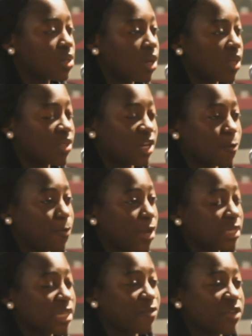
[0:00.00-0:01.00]
And they
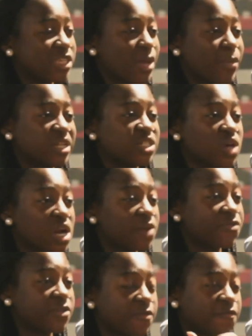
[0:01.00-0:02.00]
depict every time I
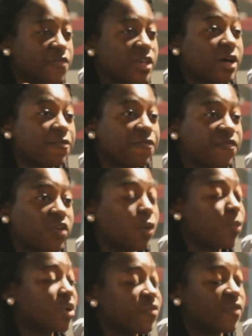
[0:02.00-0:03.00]
triumphed the defeat I
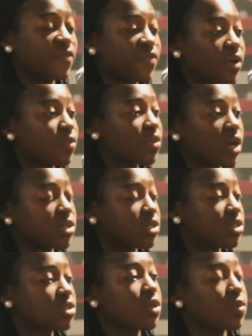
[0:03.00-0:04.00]
felt but never felt that I could
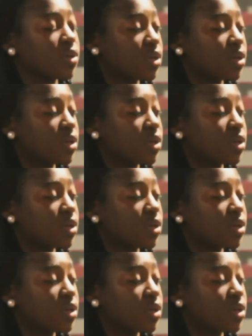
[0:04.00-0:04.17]
show it.